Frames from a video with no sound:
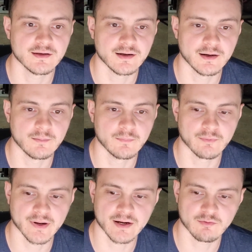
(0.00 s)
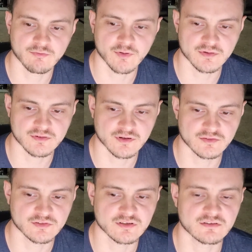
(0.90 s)
Right now we're focusing on
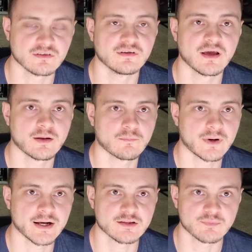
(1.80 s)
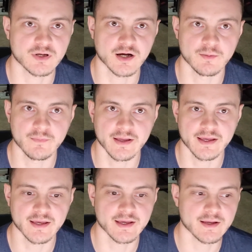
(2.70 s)
JSON and why it's become
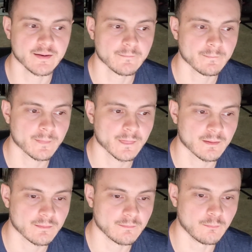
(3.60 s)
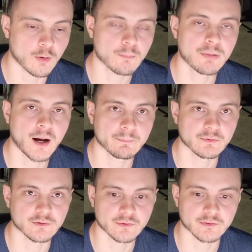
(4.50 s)
a more
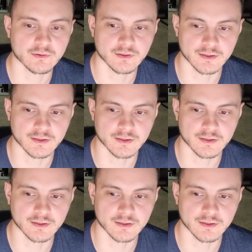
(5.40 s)
popular